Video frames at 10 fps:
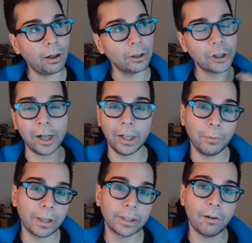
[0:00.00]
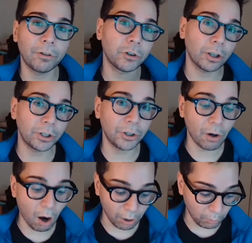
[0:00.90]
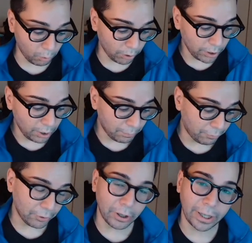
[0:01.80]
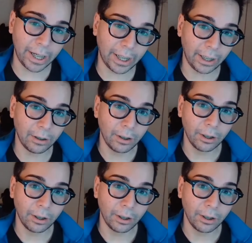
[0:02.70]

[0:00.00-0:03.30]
checking in with the self and trusting your heart more before you take it.